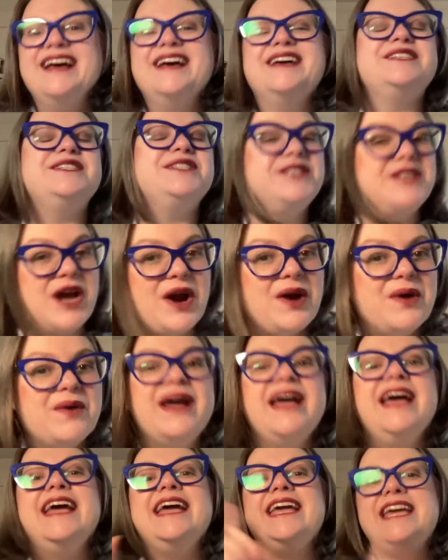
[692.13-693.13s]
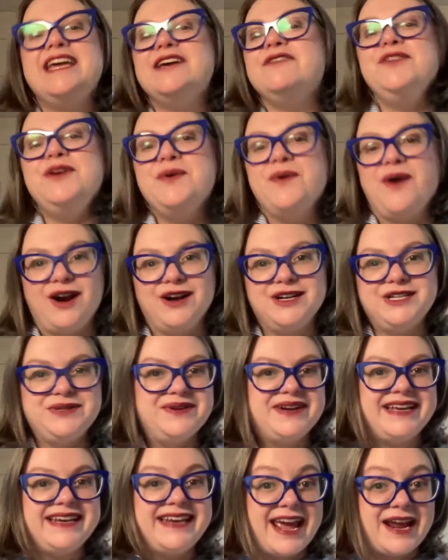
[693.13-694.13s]
So if you are
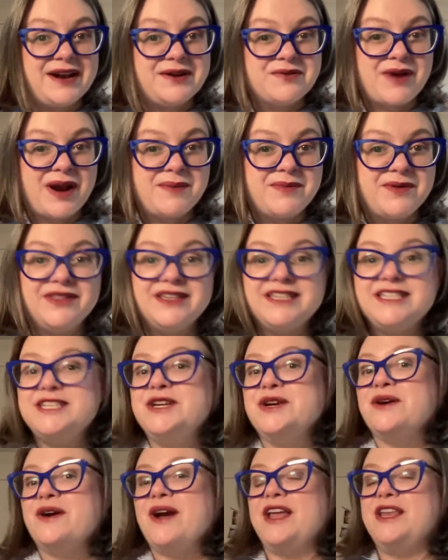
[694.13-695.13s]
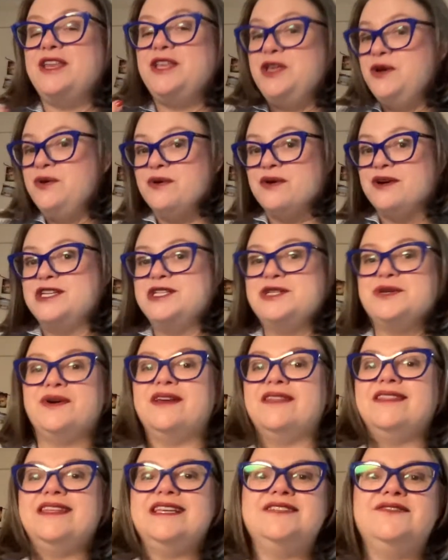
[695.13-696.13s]
doing NaNoWriMo this year and you are
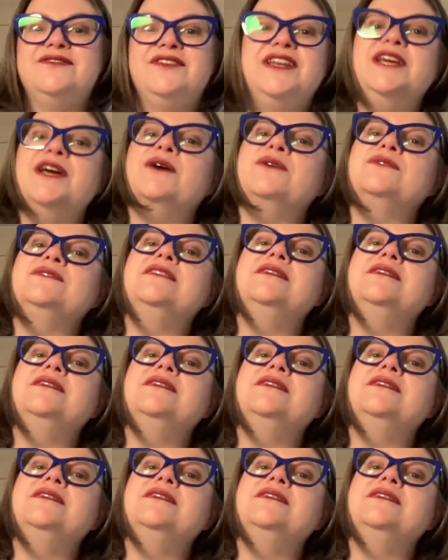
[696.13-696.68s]
enjoying these videos,